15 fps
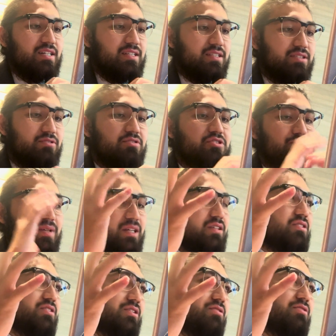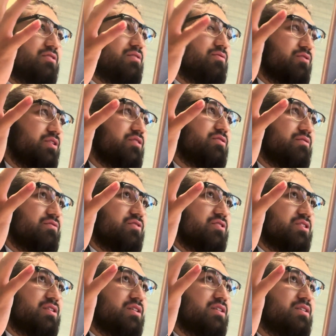students may continue to avoid
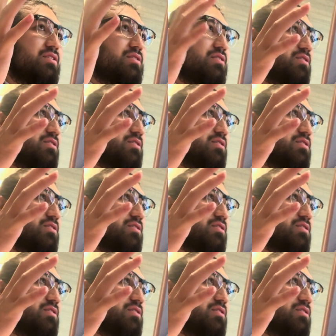universities,